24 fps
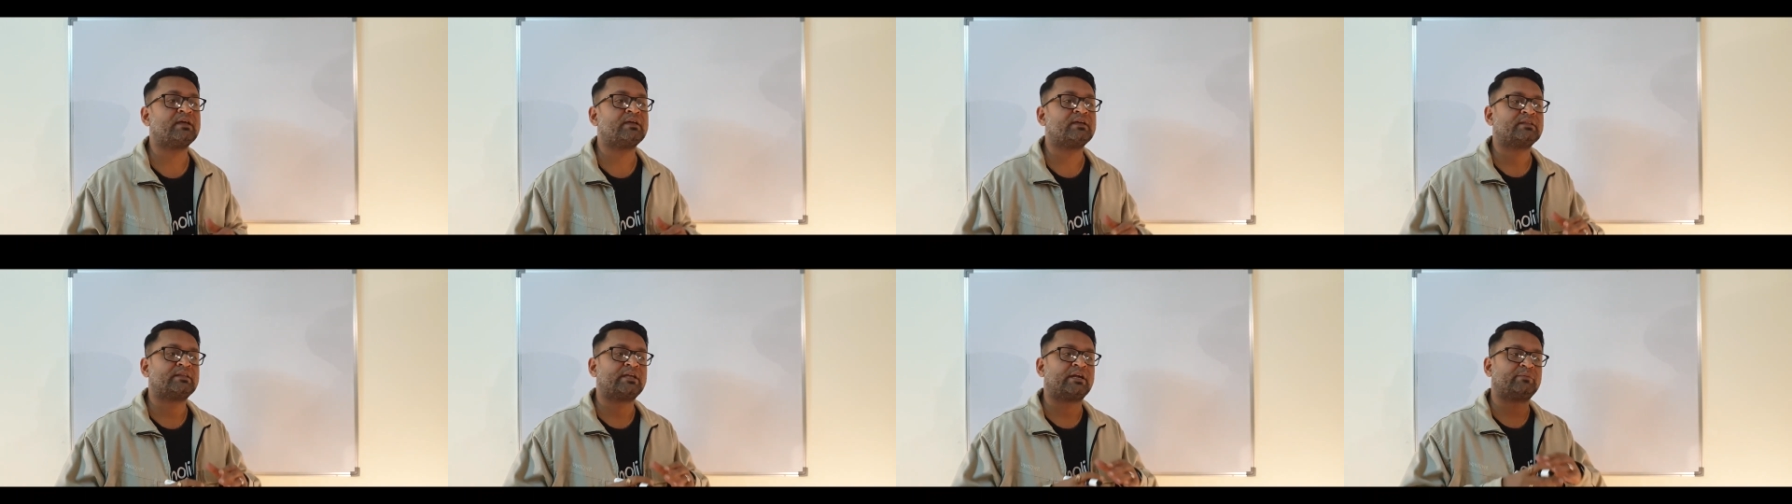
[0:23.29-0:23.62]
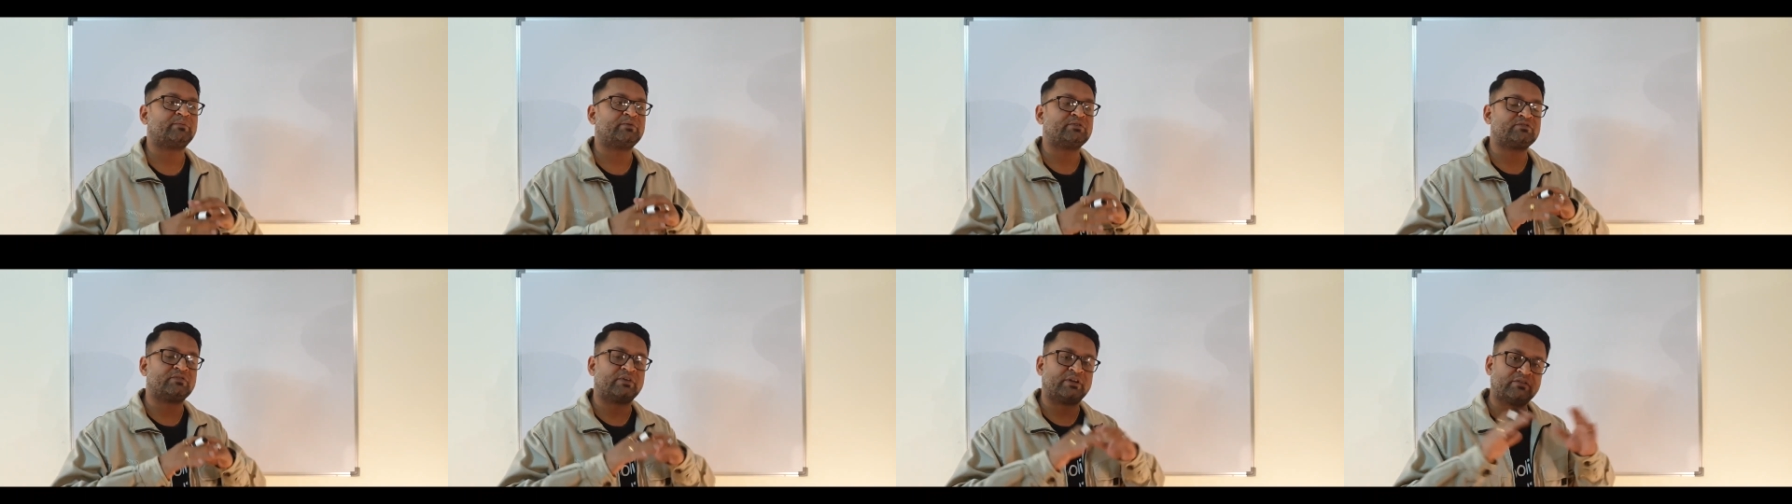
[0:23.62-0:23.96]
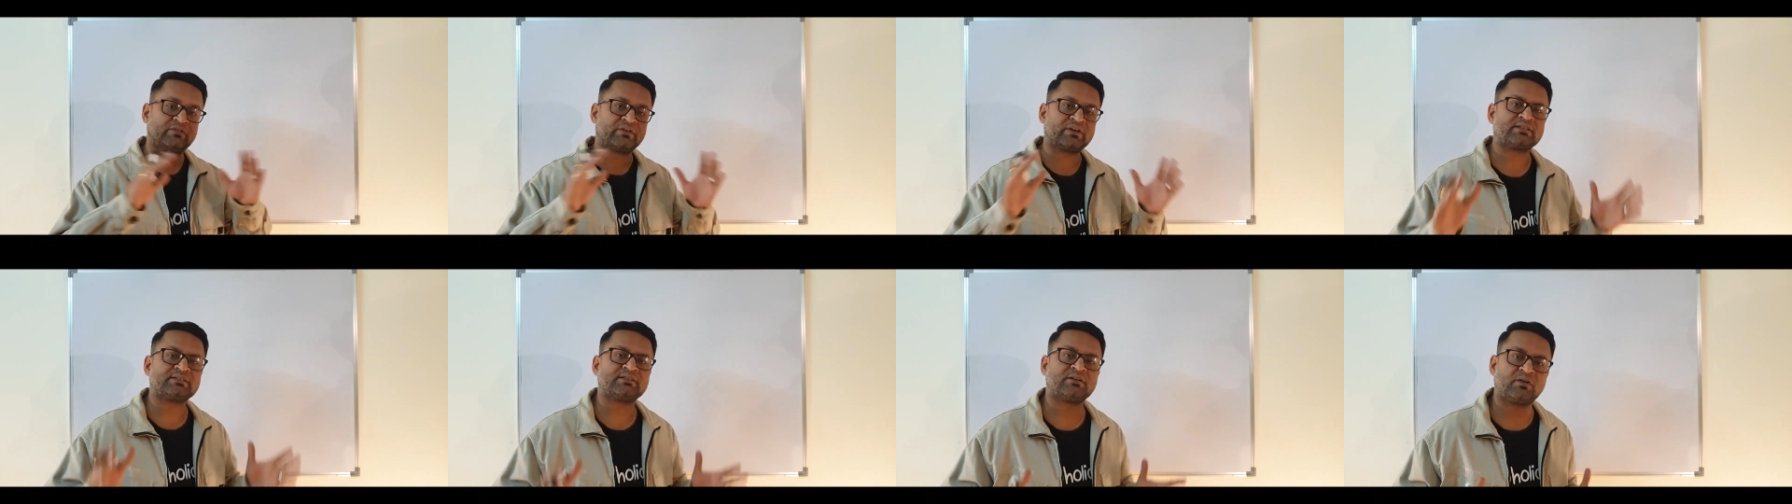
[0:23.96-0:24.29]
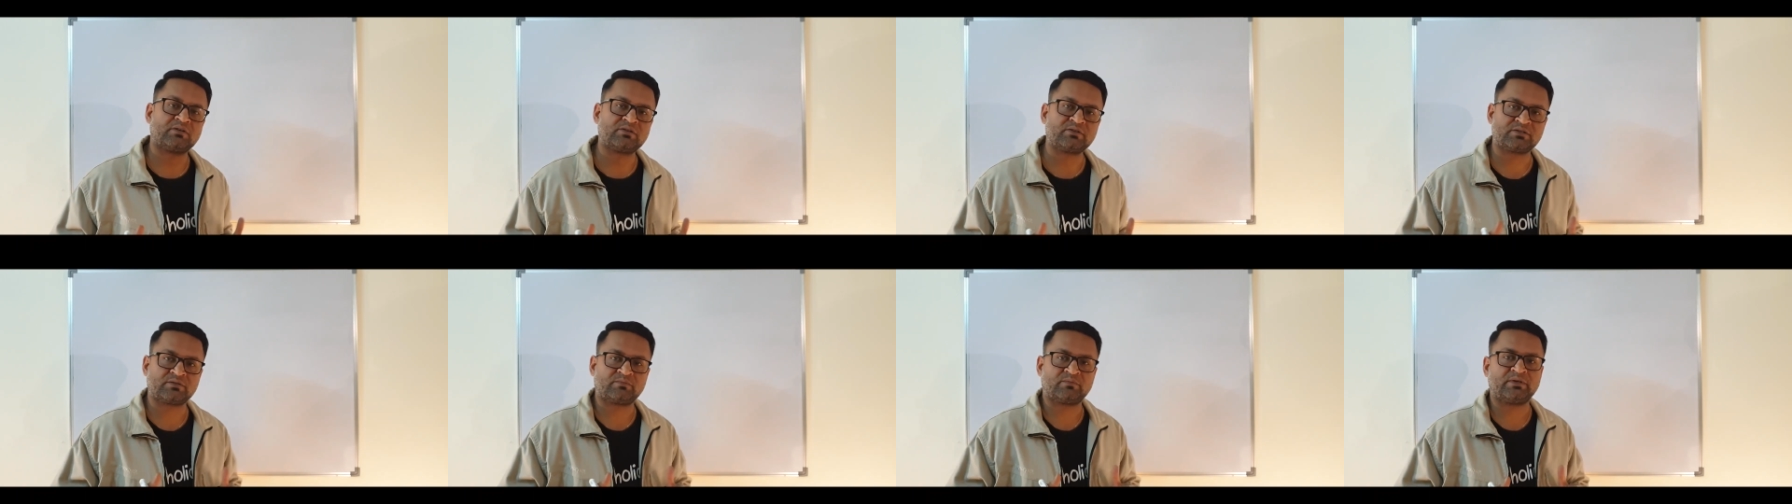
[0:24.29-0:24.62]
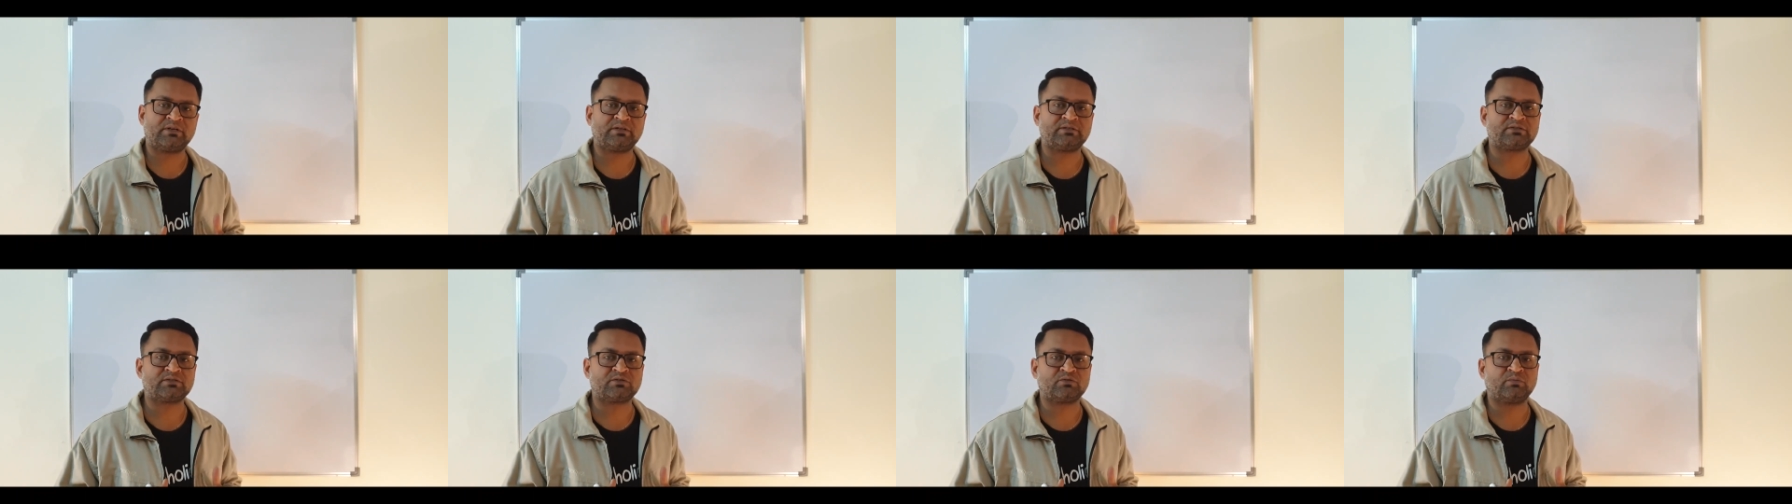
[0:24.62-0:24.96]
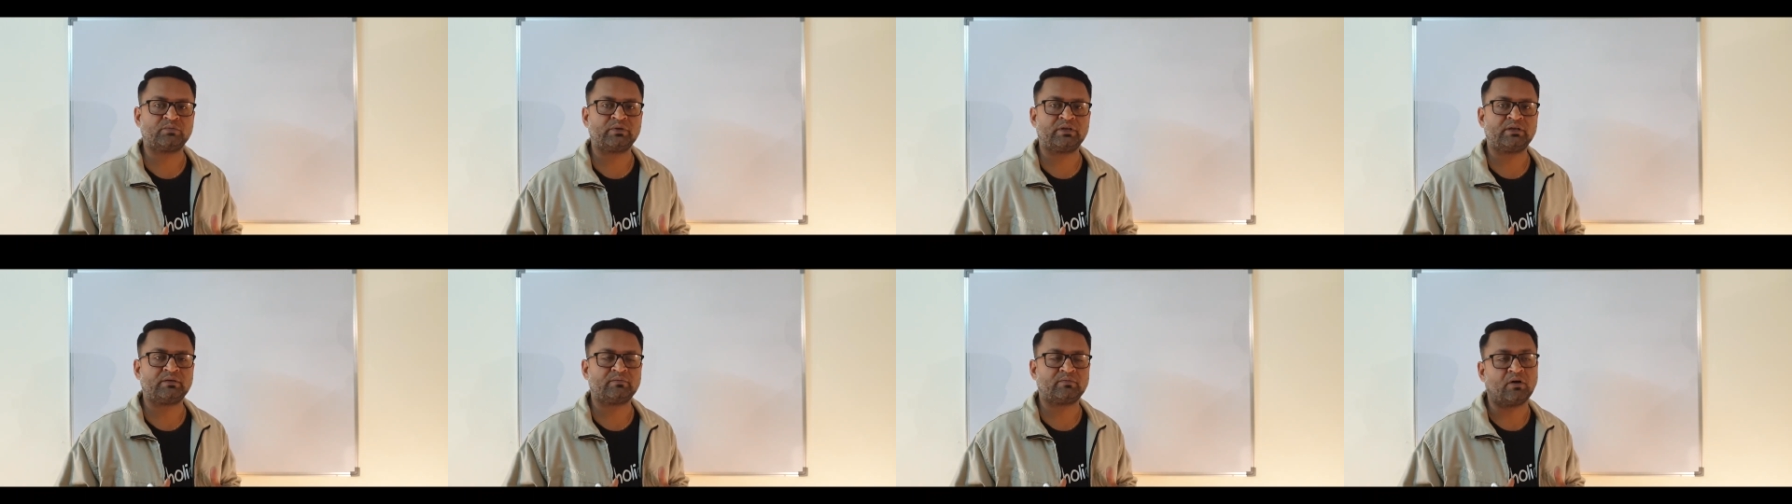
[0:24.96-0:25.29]
That means whenever a syllogism needs to
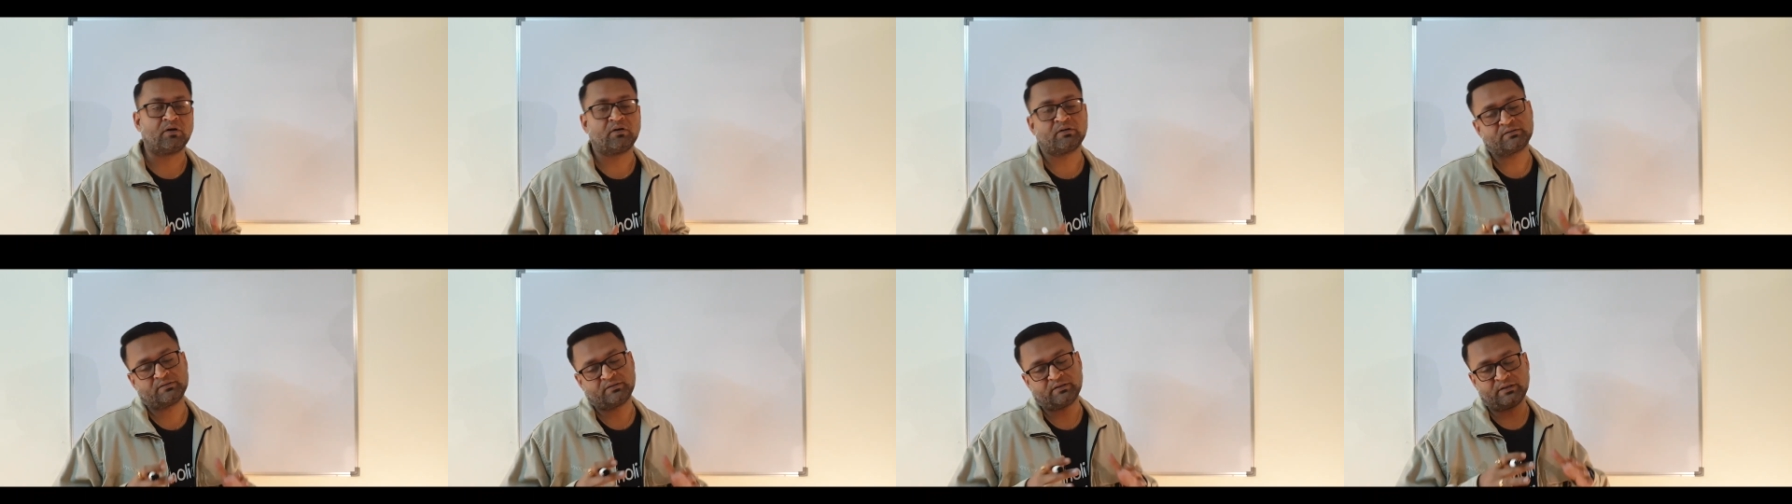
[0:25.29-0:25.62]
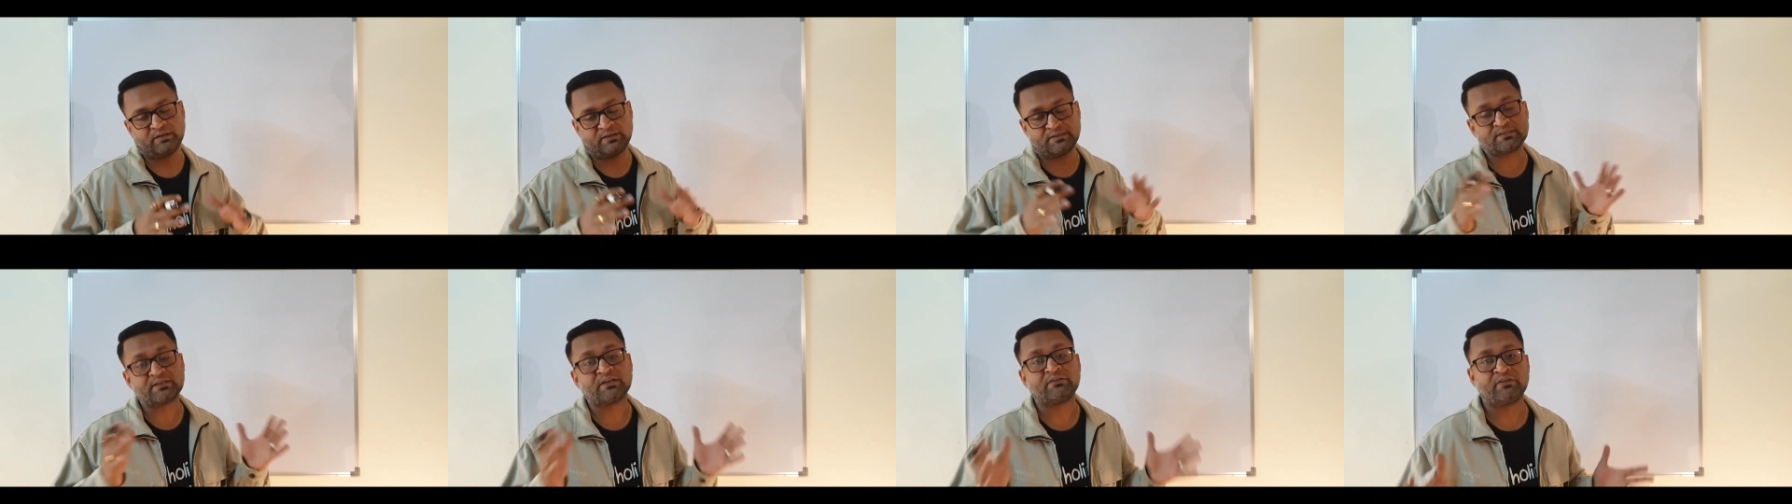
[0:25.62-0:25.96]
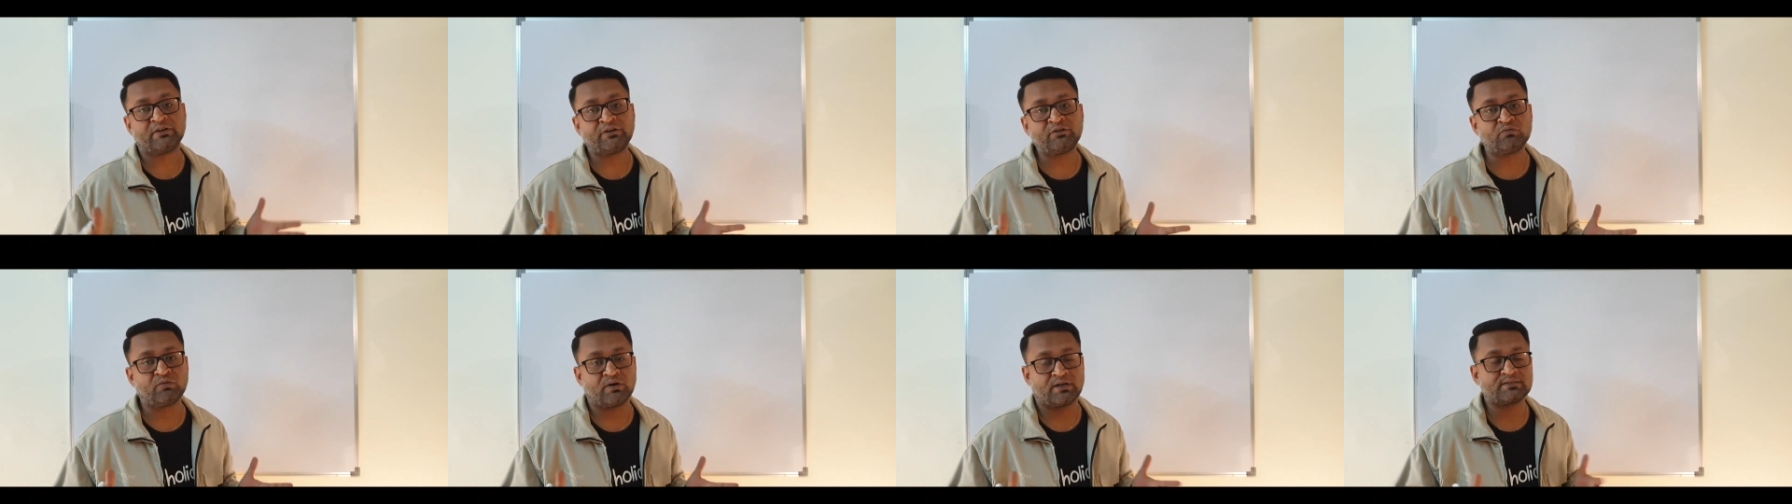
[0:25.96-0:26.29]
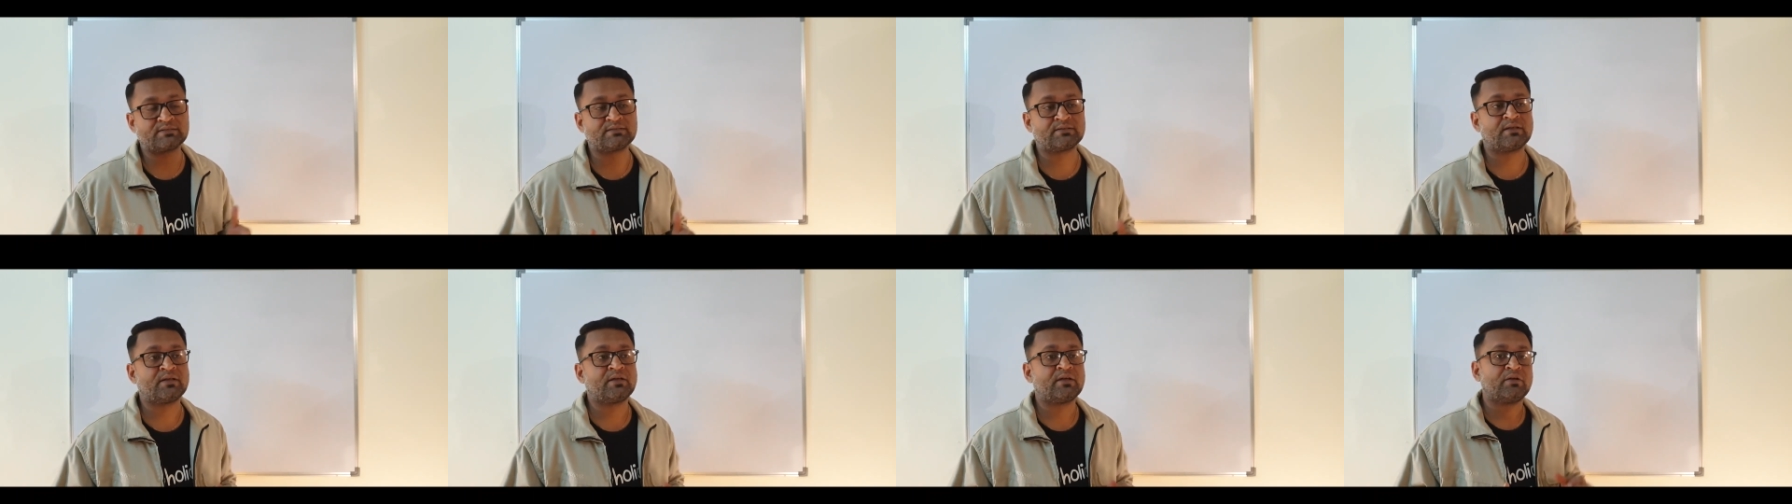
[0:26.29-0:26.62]
be or is given to us,